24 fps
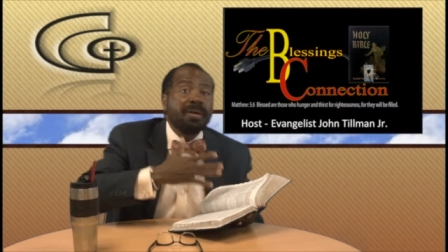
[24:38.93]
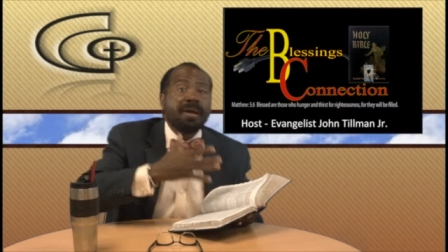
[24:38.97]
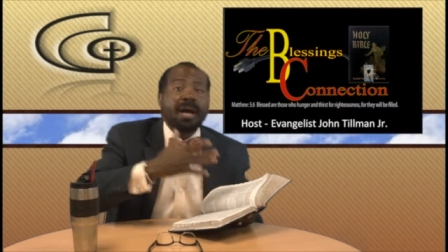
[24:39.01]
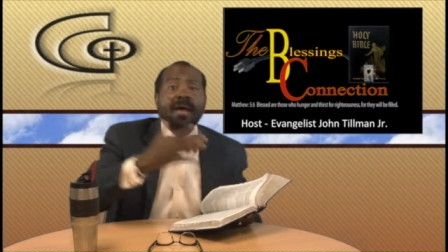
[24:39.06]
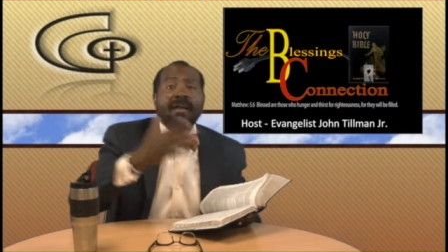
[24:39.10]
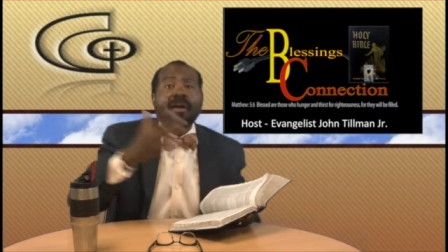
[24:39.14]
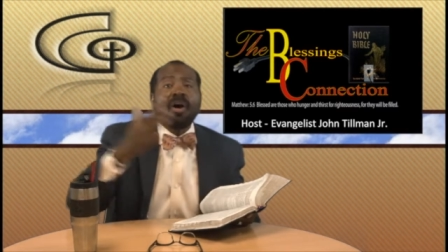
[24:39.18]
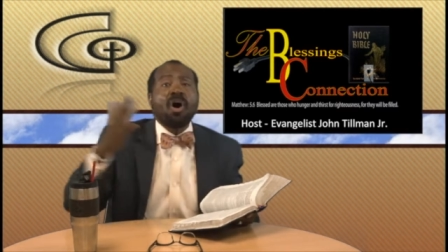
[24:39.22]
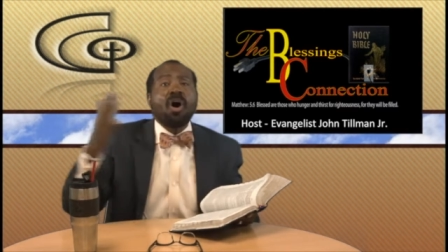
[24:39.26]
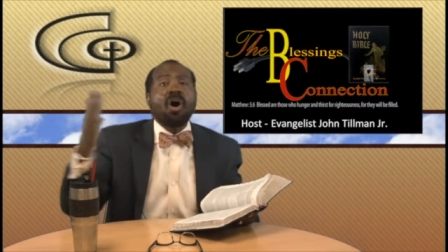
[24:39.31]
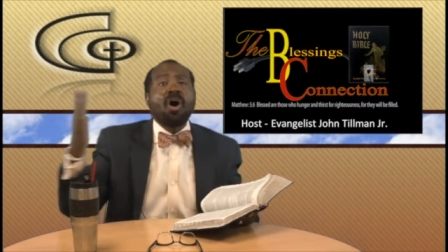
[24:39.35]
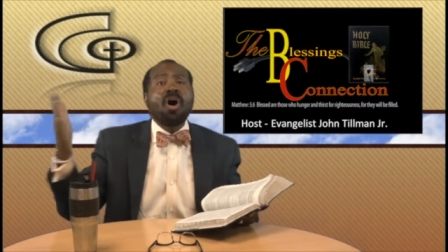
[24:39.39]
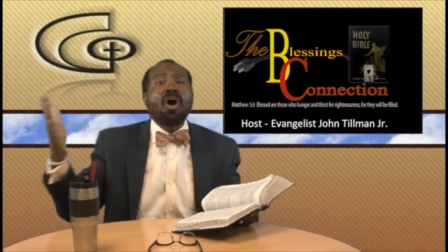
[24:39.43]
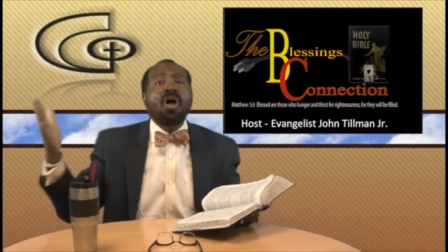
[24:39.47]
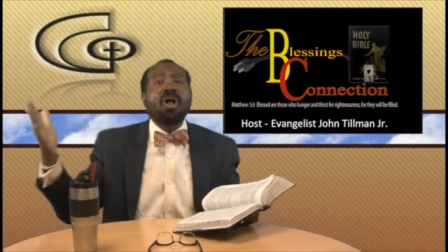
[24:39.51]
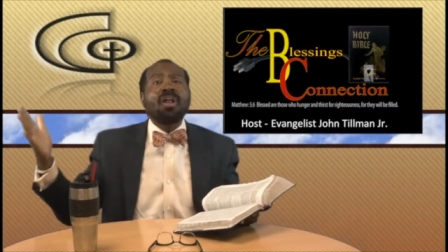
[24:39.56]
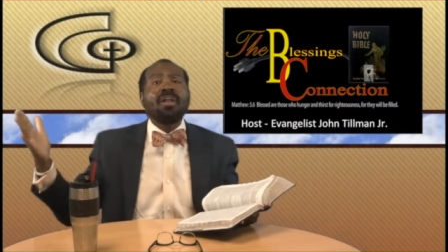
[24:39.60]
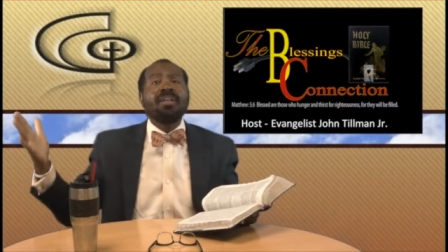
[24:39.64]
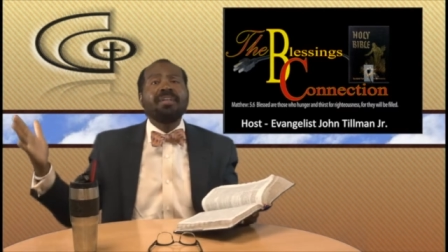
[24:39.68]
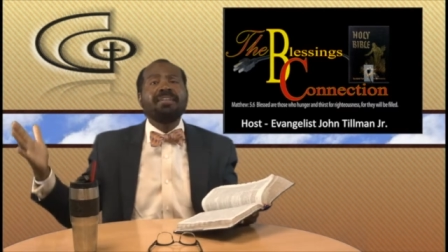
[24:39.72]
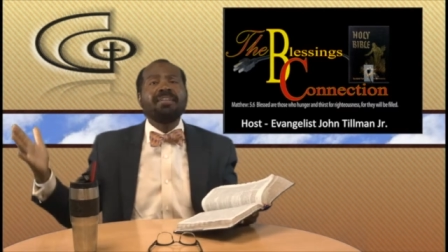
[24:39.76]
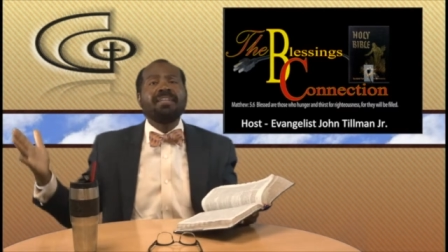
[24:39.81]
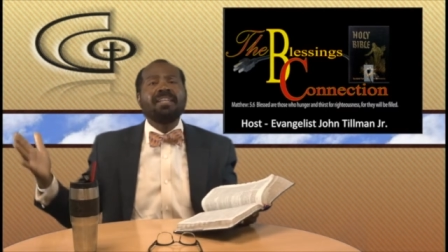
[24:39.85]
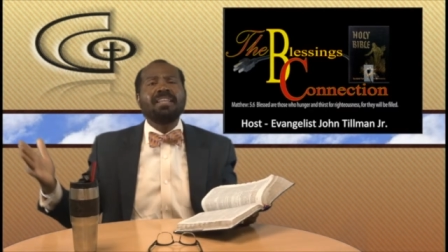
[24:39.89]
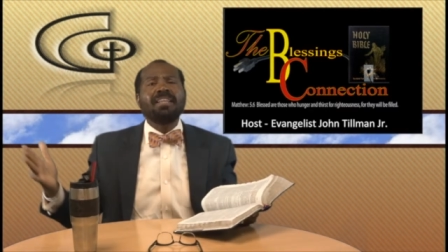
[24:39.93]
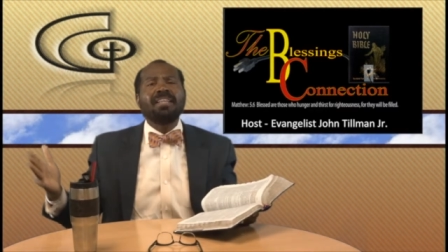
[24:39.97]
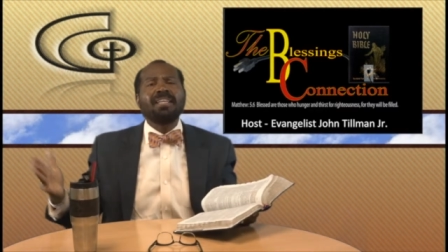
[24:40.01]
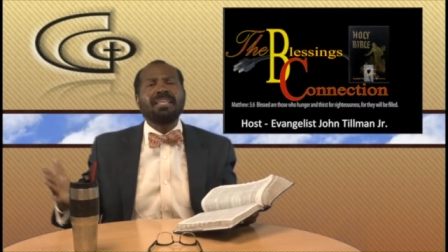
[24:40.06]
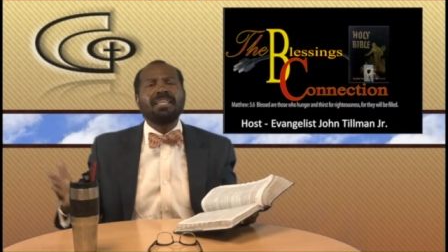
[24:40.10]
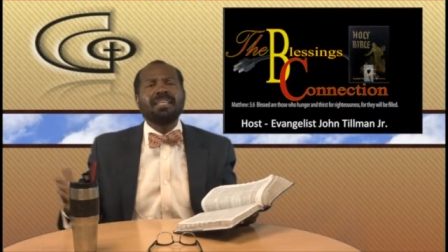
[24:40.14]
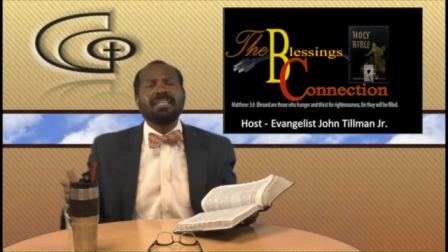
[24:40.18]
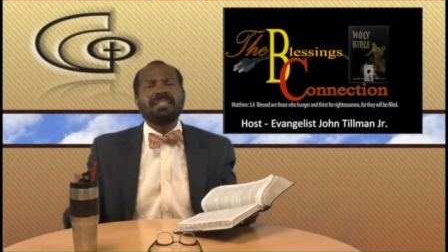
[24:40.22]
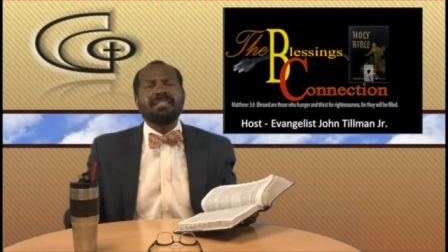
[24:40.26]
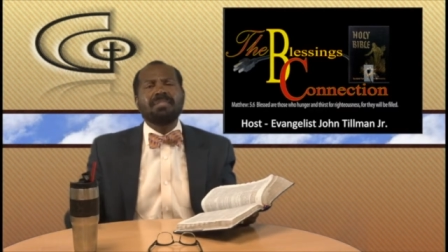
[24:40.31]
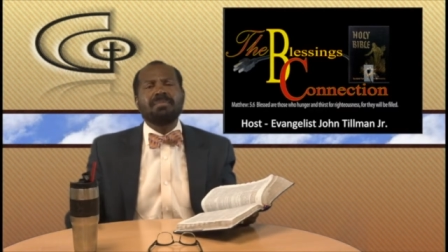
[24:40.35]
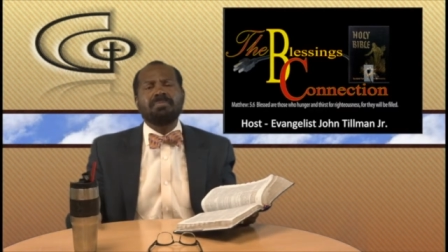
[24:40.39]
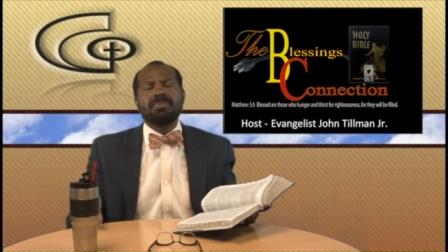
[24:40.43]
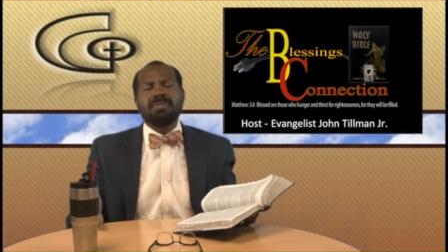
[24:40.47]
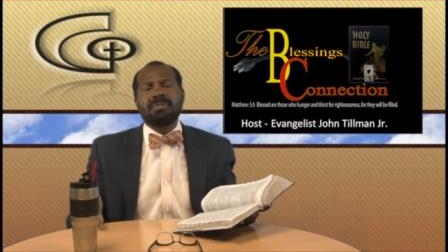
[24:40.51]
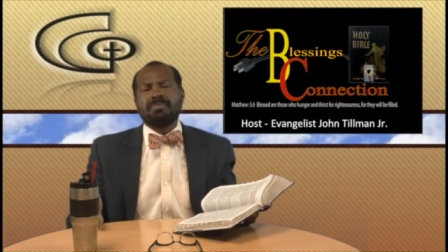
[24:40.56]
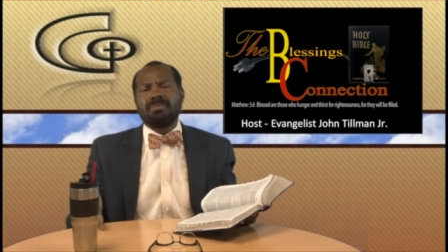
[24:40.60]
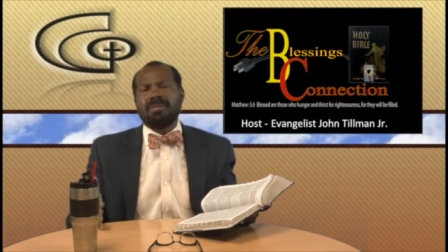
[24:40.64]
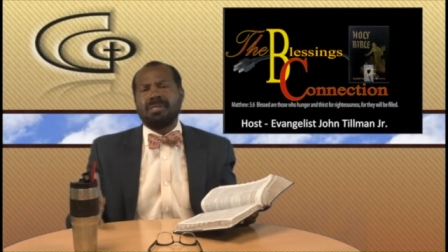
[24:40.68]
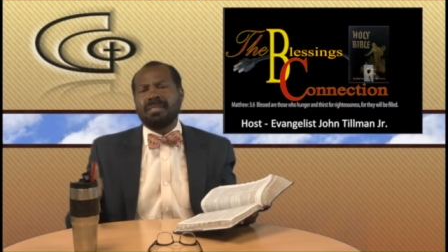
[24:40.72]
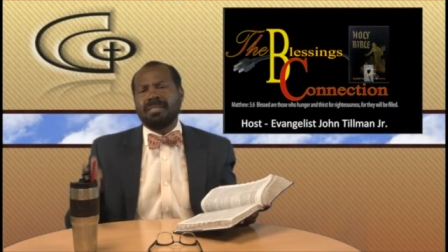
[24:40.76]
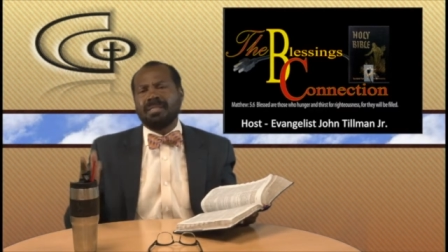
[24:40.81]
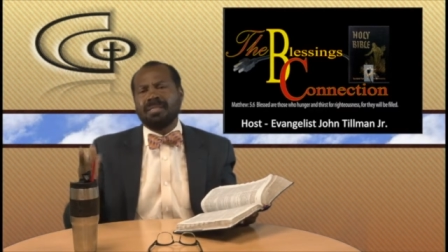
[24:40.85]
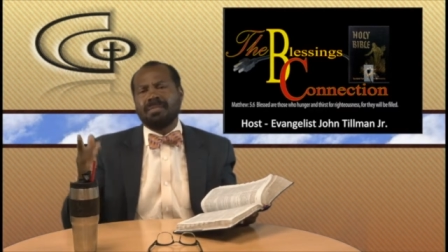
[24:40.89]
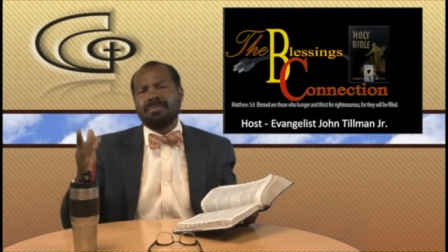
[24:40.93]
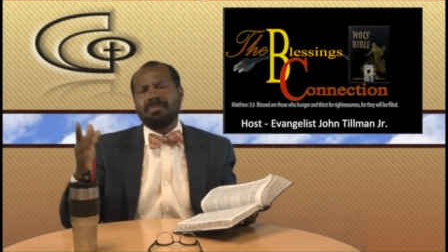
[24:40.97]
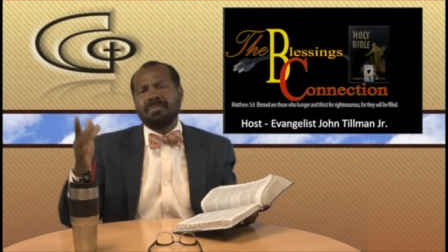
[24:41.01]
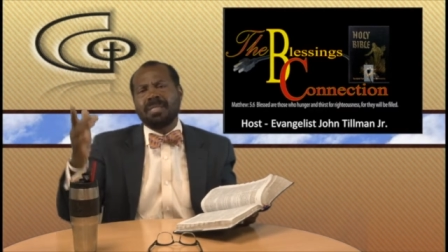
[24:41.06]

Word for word: got all of the things we wanted?